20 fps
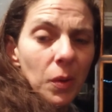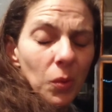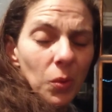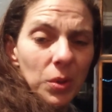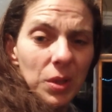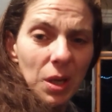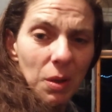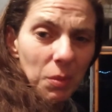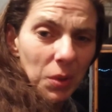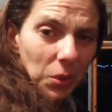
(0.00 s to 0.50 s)

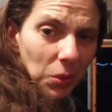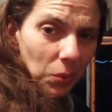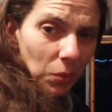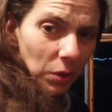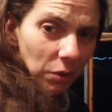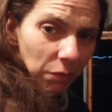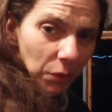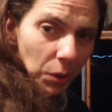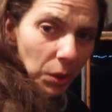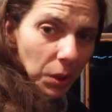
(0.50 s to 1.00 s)
Or down by the
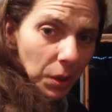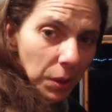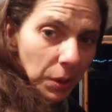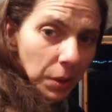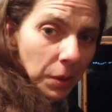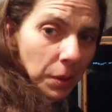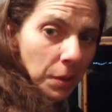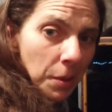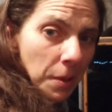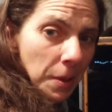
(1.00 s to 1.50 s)
river?
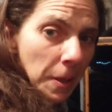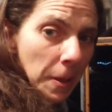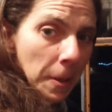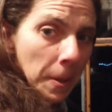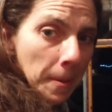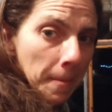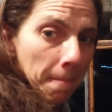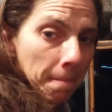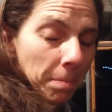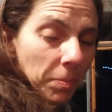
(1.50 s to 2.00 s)

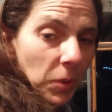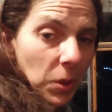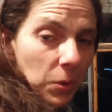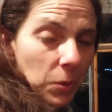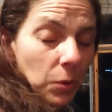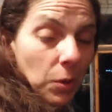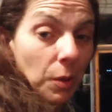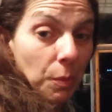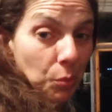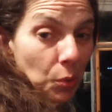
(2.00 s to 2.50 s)

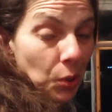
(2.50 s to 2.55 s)
Under a